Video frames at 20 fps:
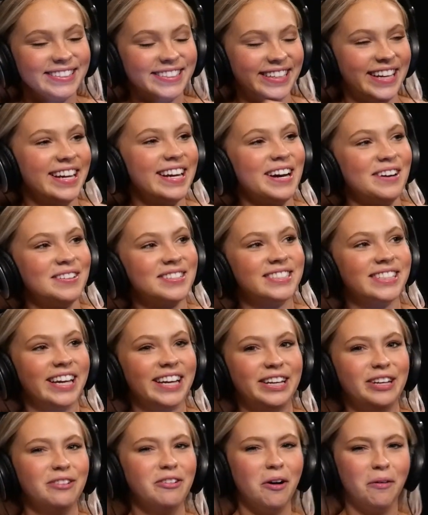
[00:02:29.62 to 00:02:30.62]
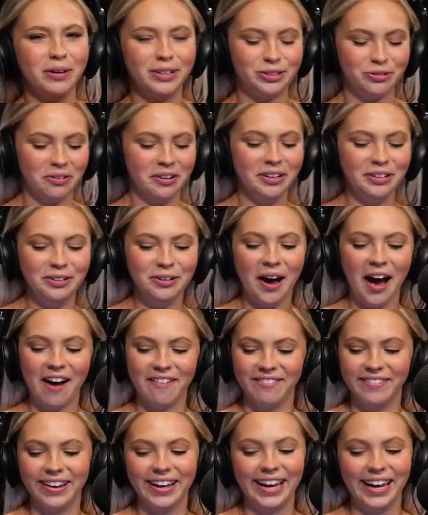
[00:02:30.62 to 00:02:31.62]
today seriously. I was like, you know what, Jordyn, you
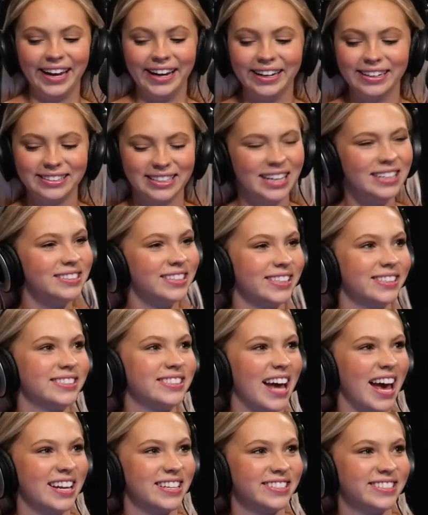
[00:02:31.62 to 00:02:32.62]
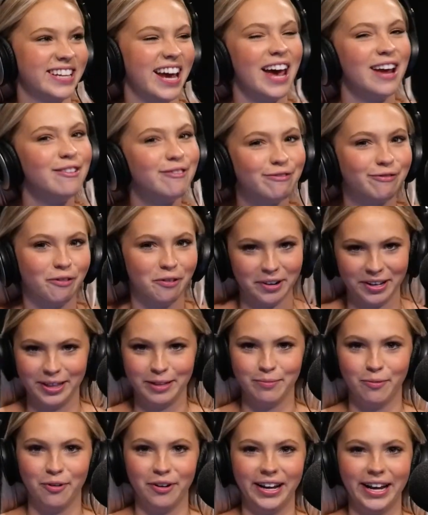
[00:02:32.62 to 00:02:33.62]
have a dentist at ten forty
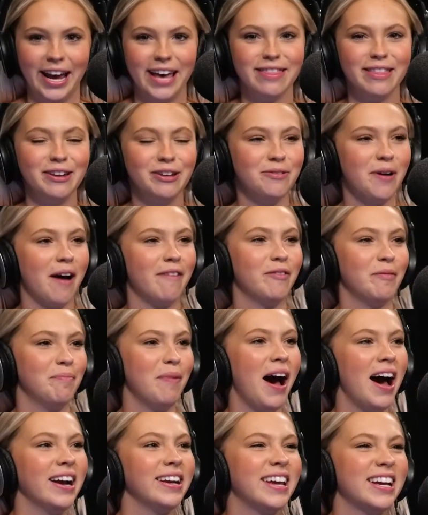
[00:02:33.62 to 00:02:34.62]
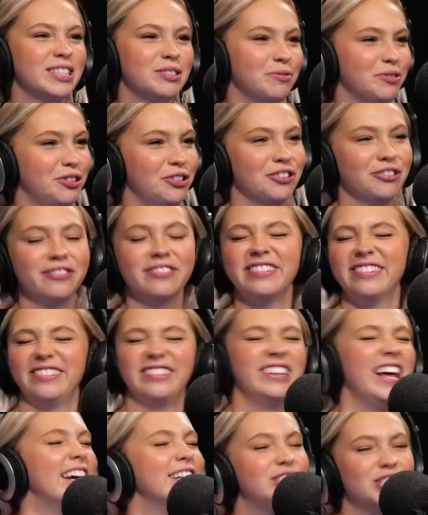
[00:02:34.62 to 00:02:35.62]
in the morning, and then you have a podcast with your
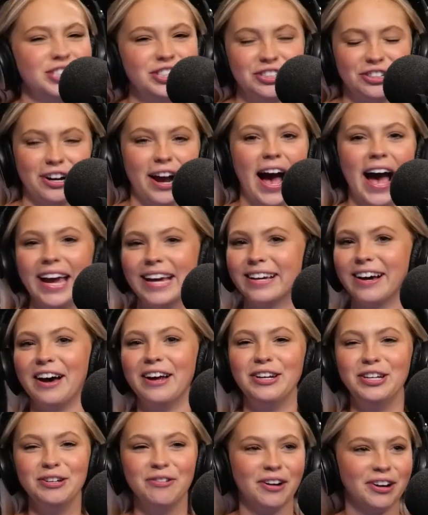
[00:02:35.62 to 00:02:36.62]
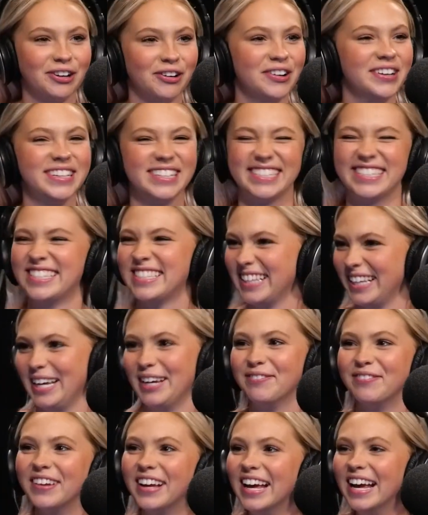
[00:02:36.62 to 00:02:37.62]
legend, your icon. You are going to
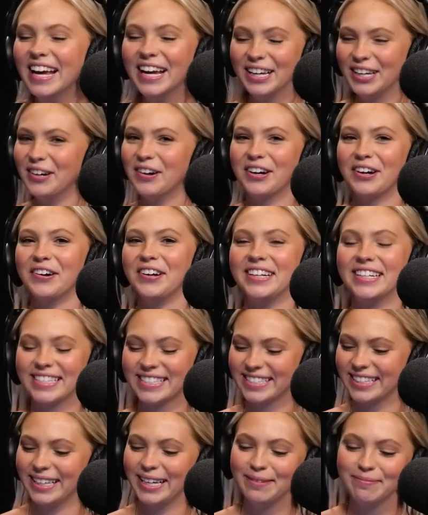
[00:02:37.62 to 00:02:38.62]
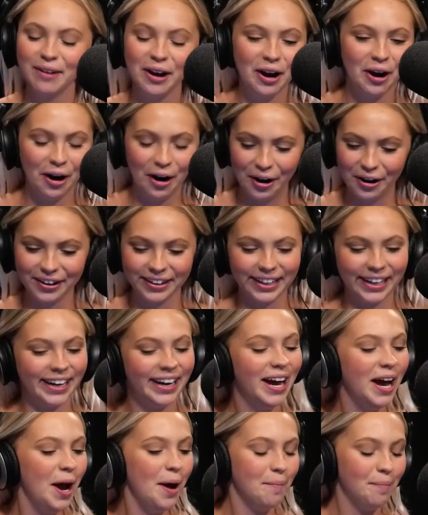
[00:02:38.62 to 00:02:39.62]
sleep. You are going to sleep
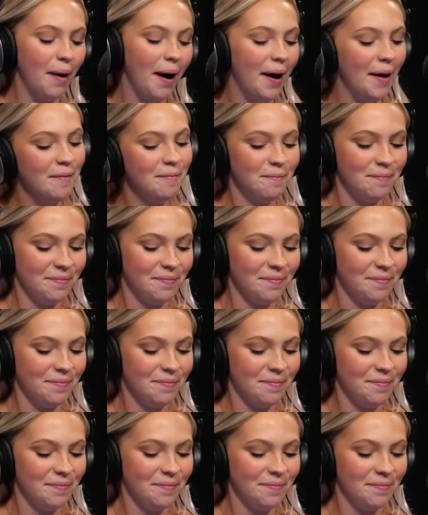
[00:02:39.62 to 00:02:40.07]
early. But